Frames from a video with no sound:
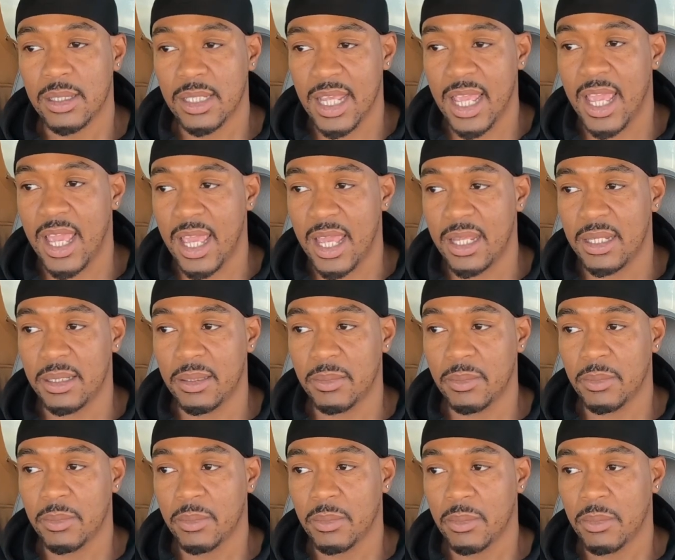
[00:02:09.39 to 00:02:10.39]
then
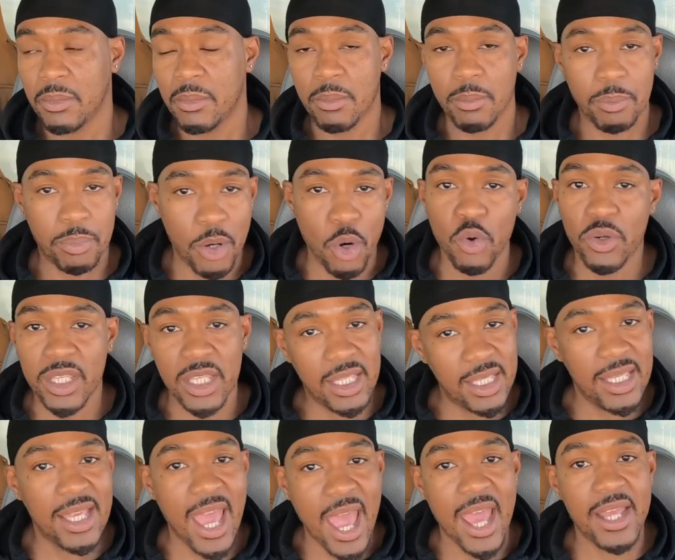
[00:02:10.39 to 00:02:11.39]
Pookie,
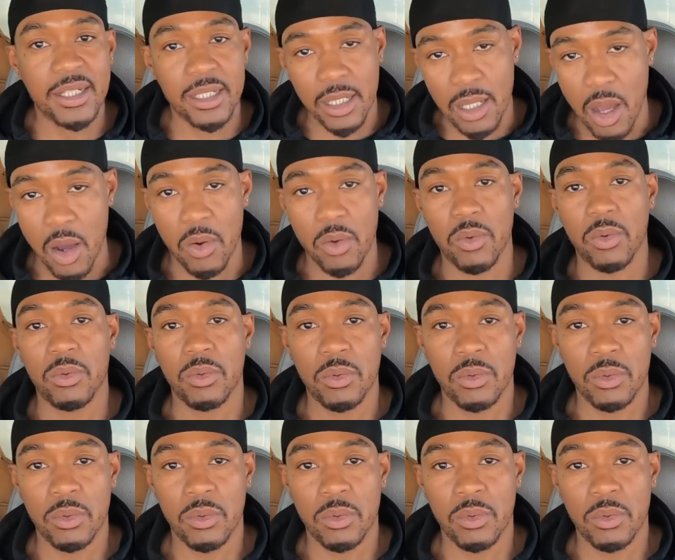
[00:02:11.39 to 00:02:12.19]
he had to go.